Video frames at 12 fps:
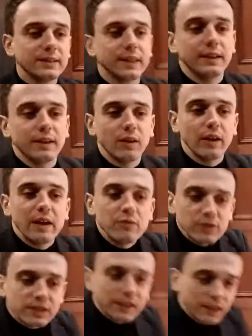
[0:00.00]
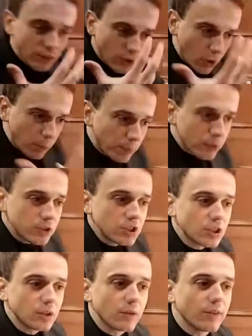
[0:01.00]
Then everything in the
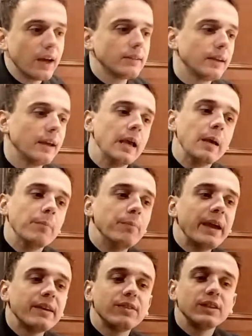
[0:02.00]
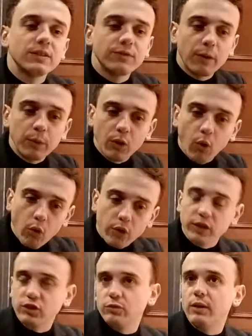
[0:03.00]
composition of that make this very
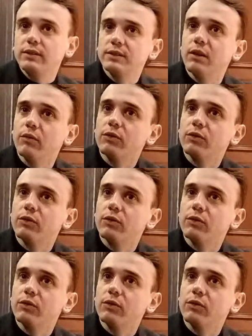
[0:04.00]
orchestral sound.